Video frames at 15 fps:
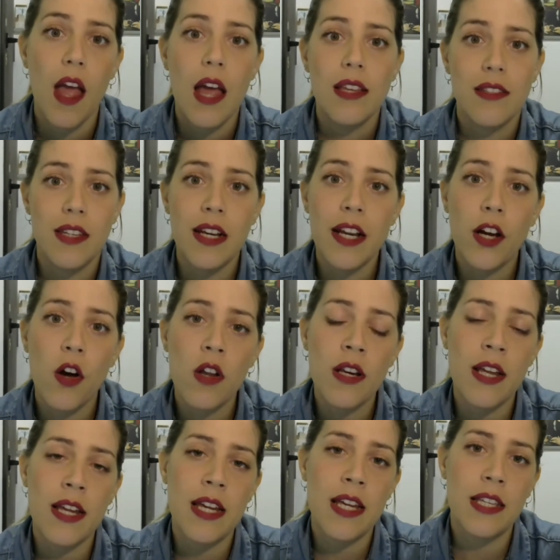Silicon
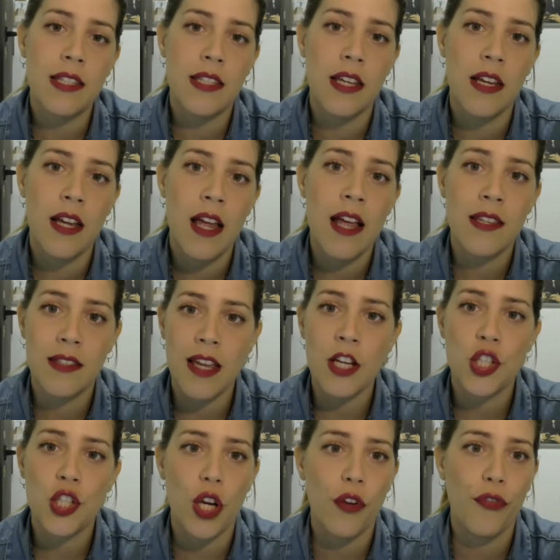is
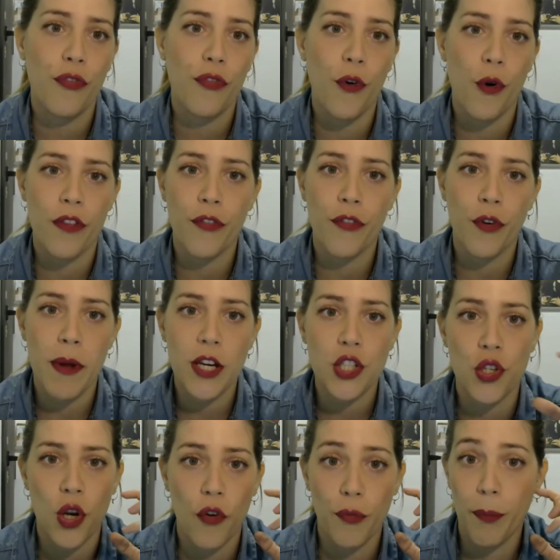essential for the
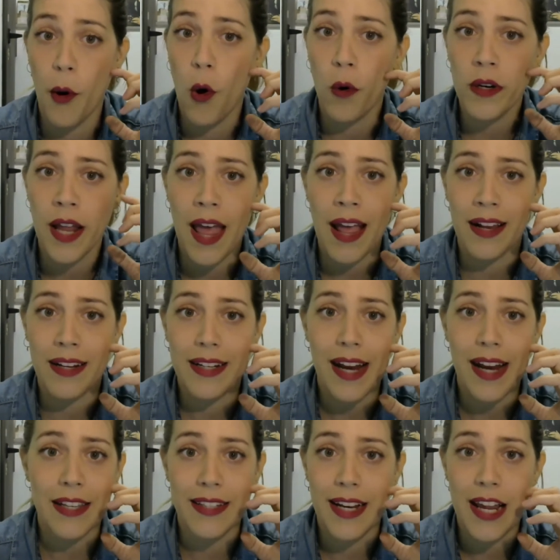formation of bone and
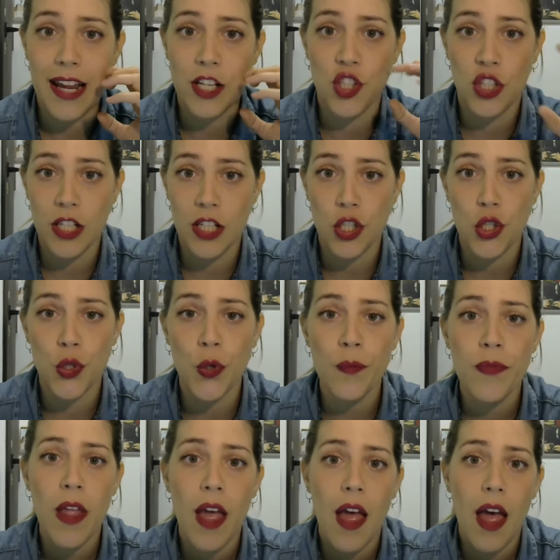cartilage tissue
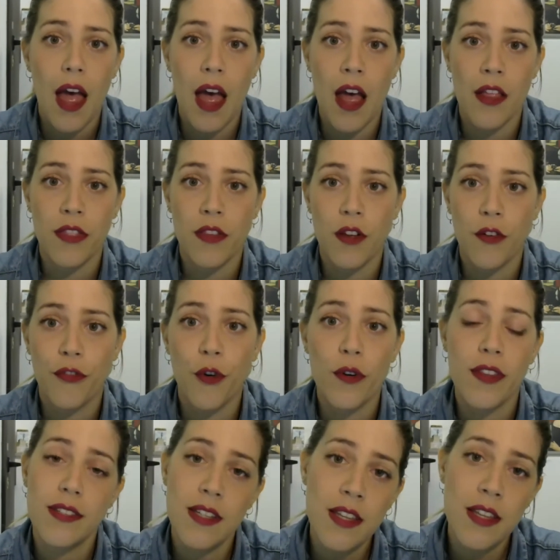and for the
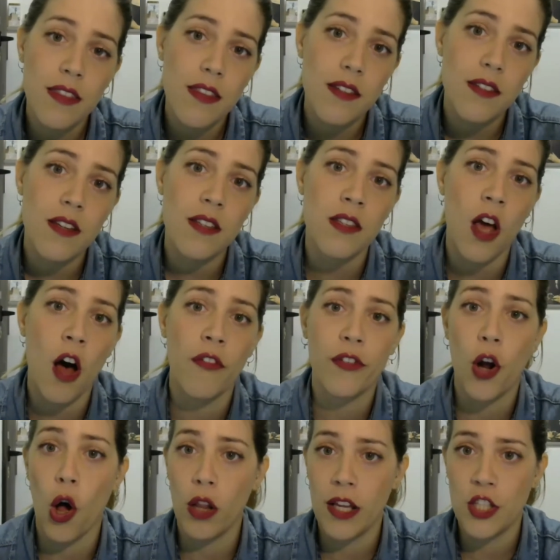synthesis of
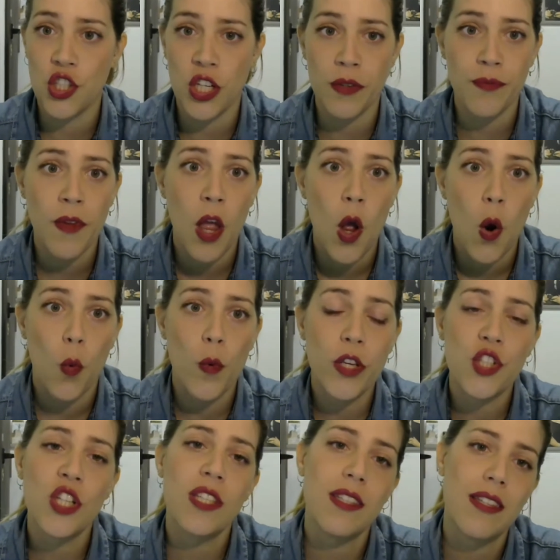collagen,
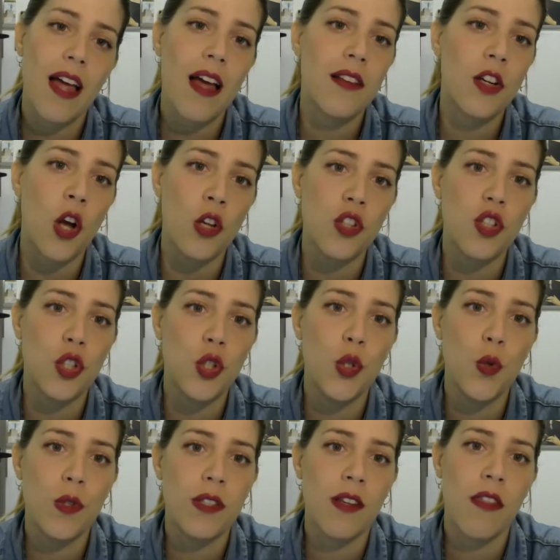which instead
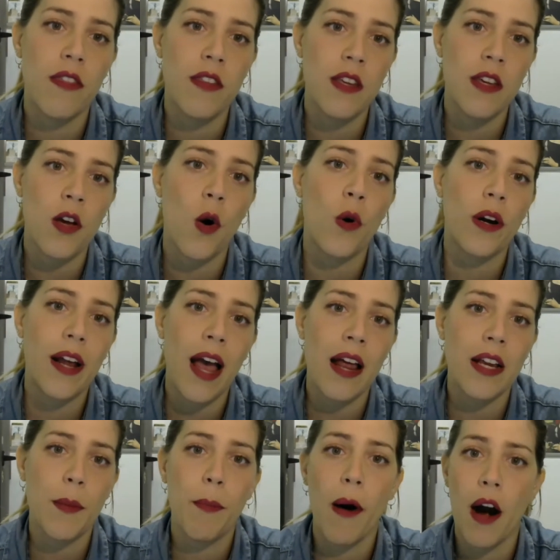constitutes the
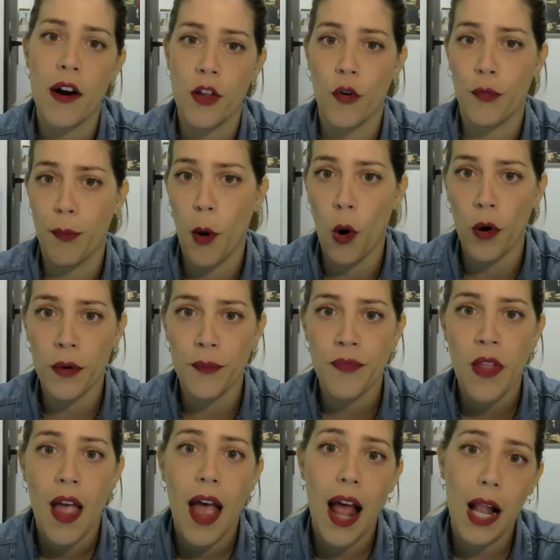organic part of bone,
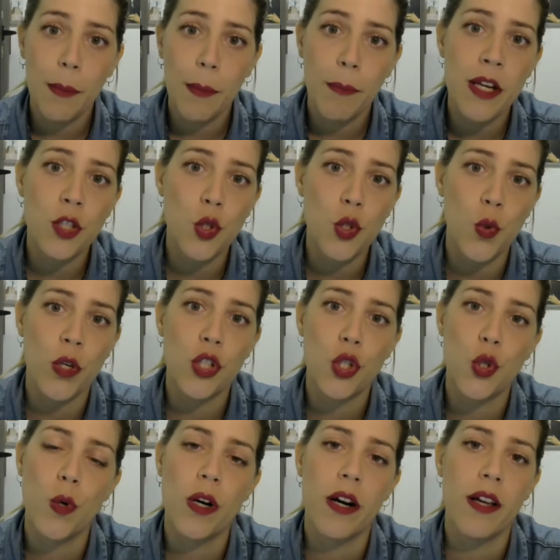helping to
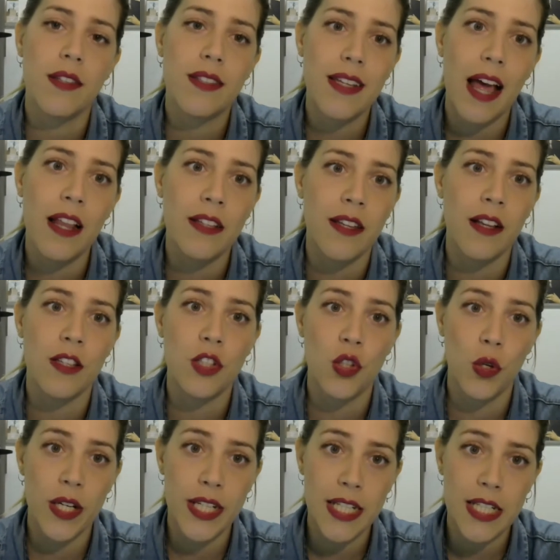ensure skeletal
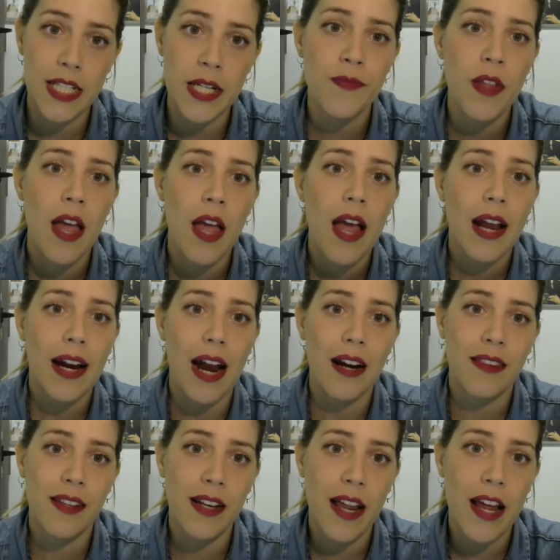solidity
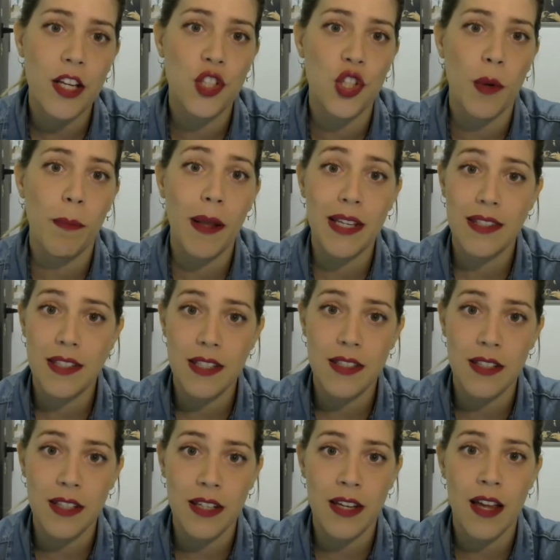cartilage
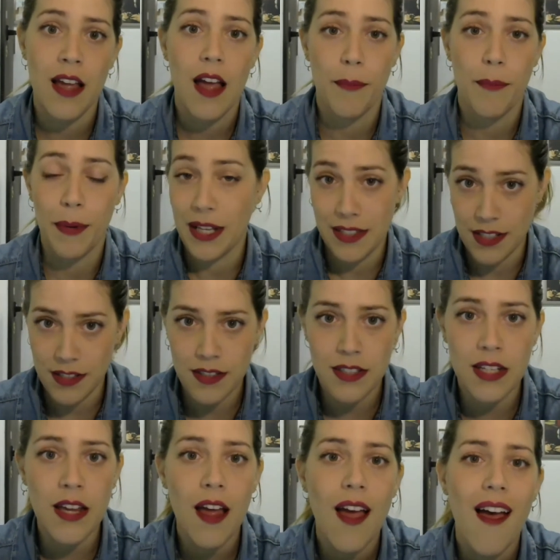plasticity,
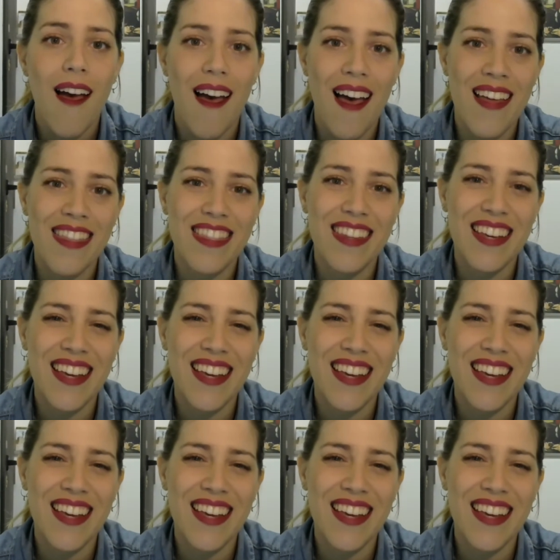and the